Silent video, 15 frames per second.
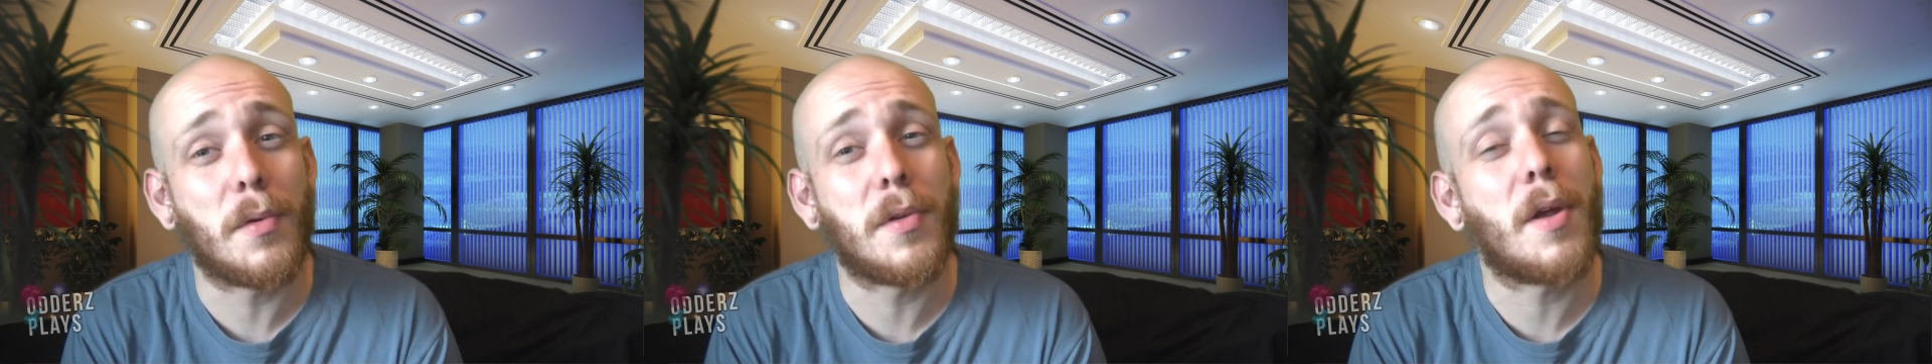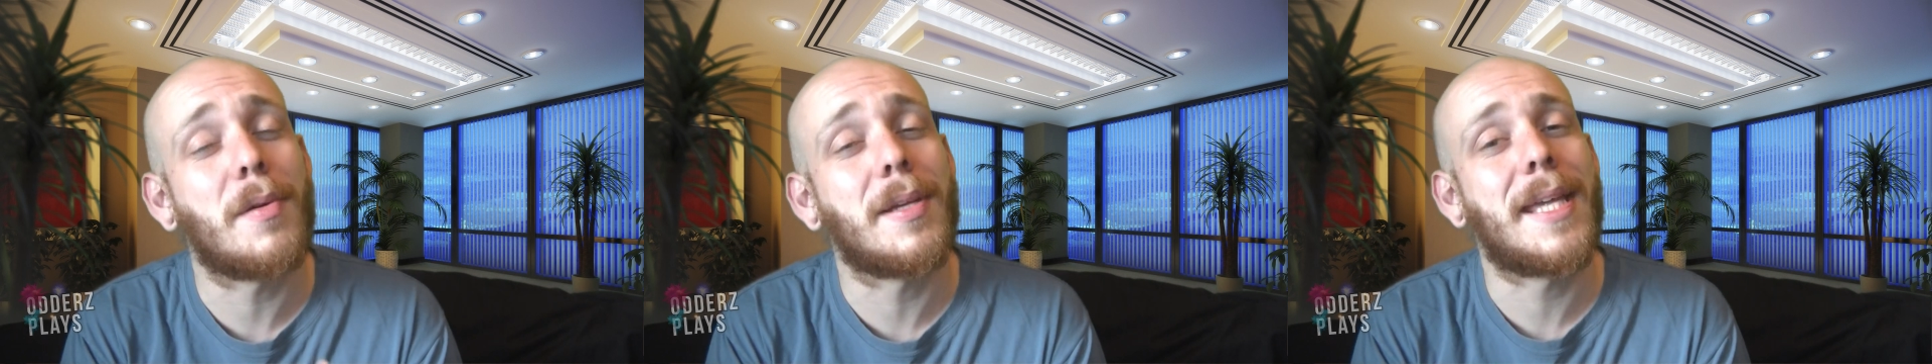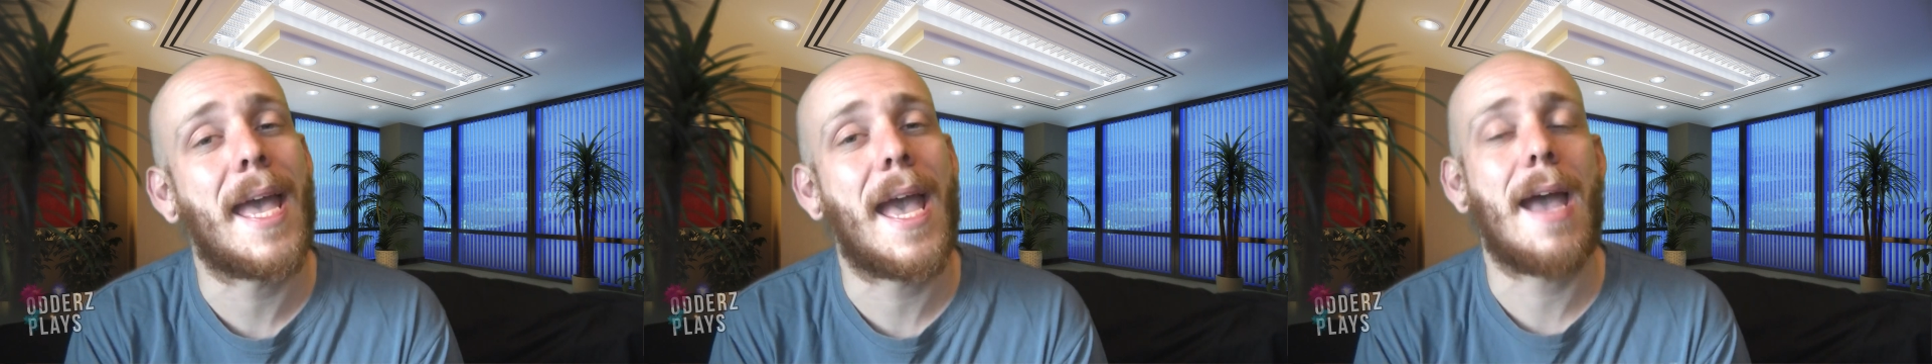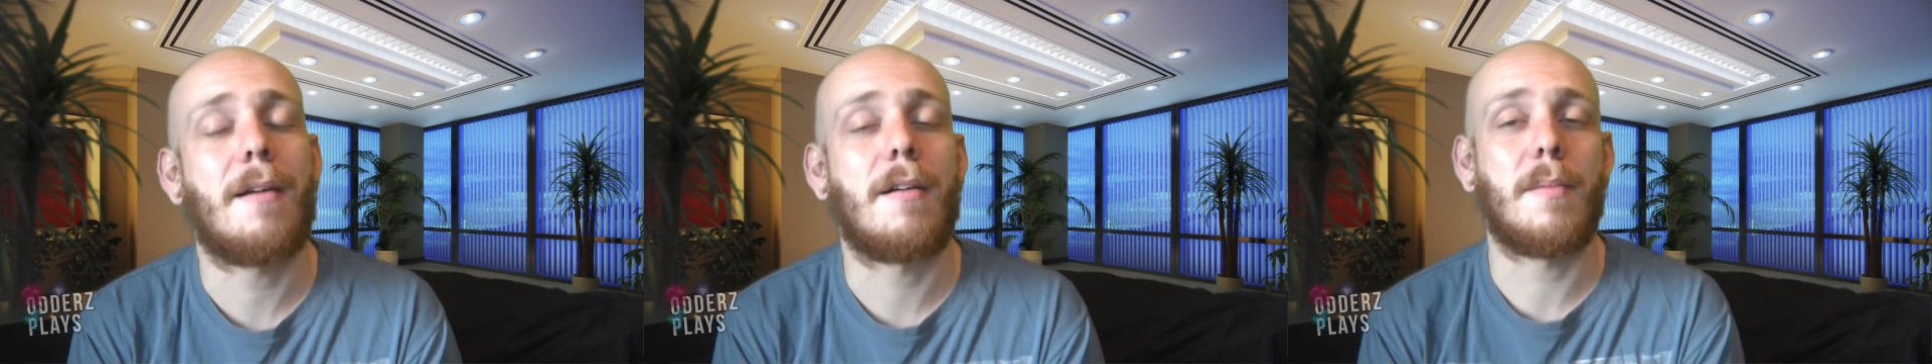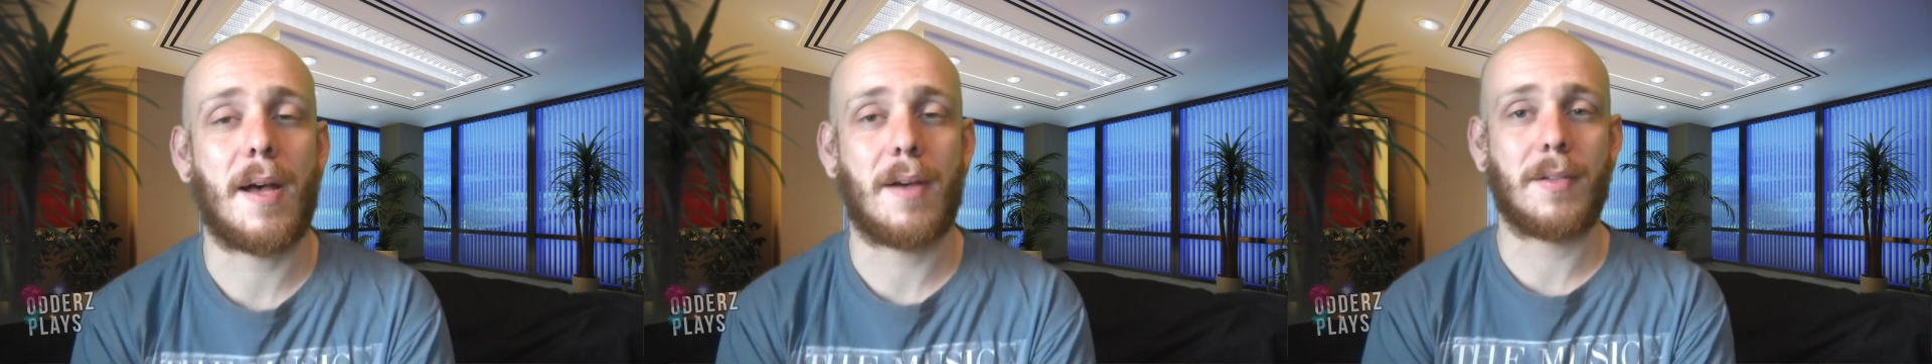or don't
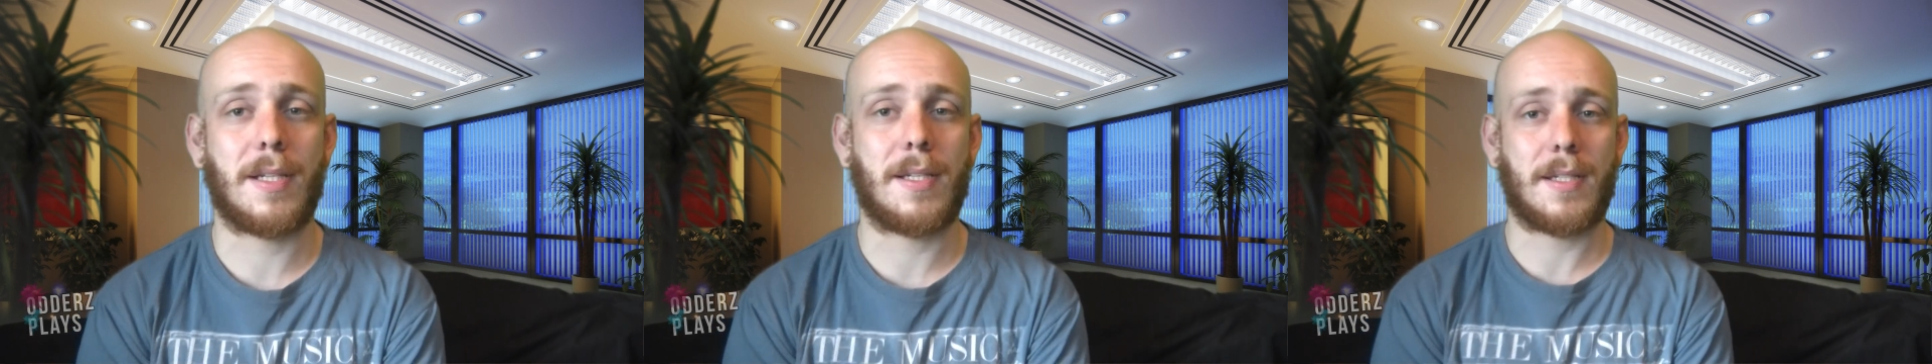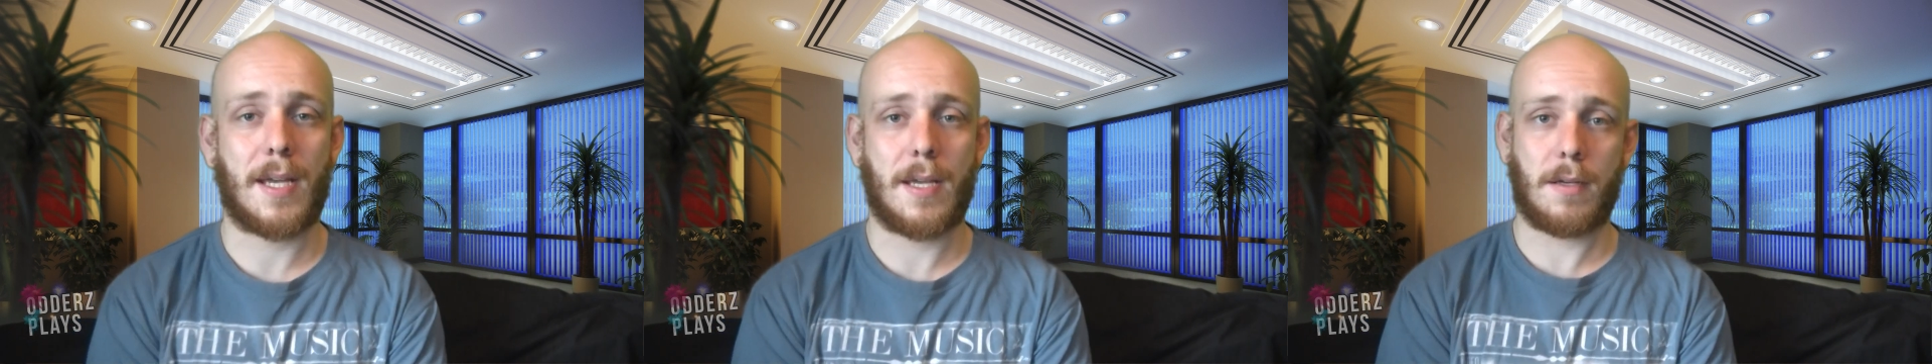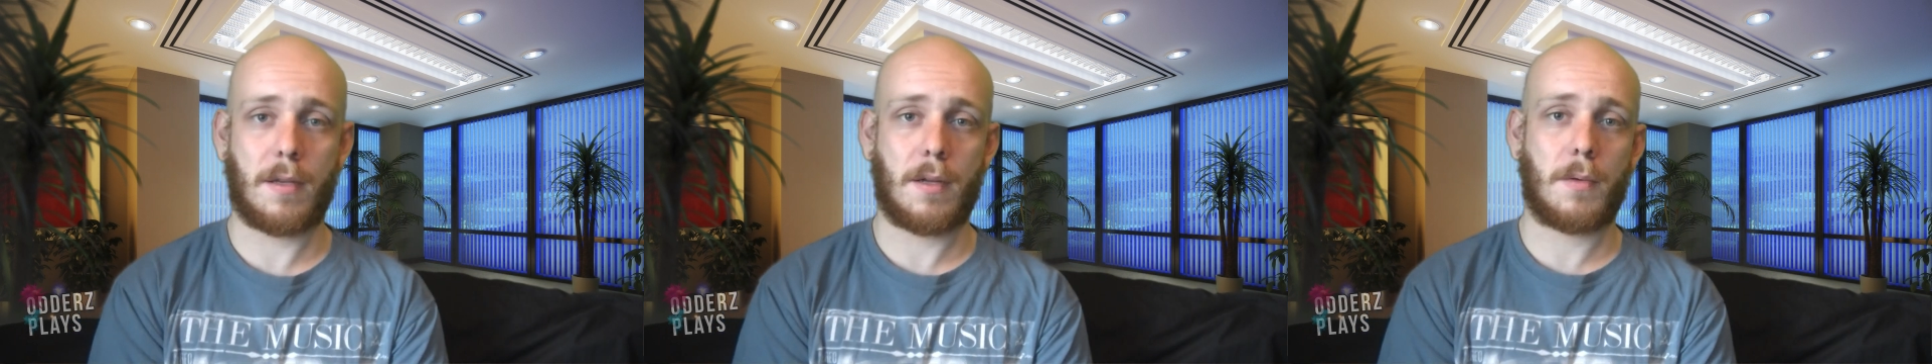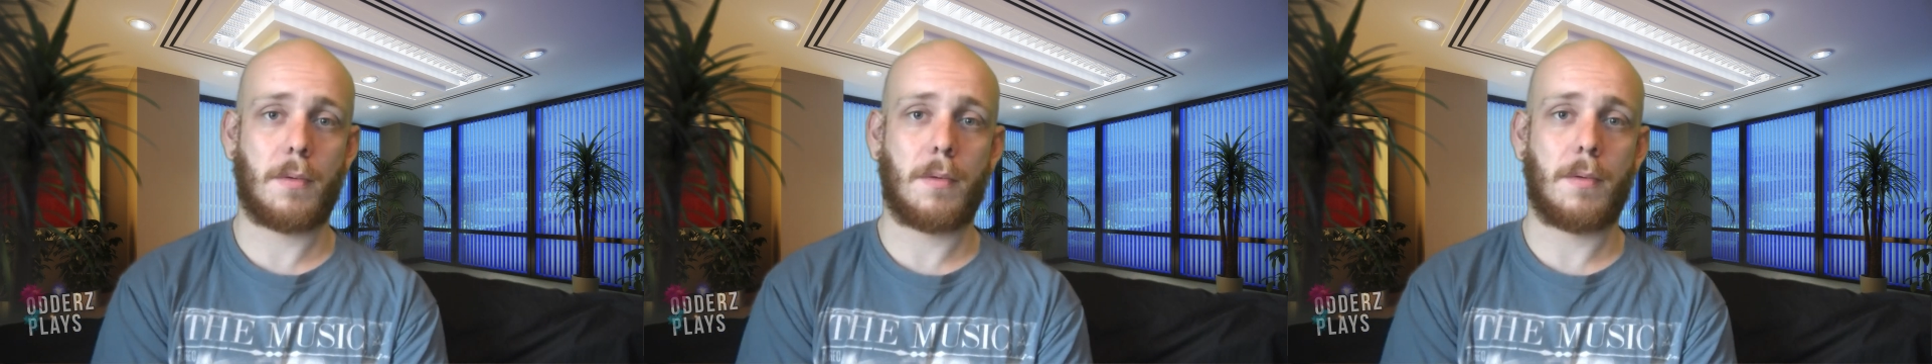care about Nintendo.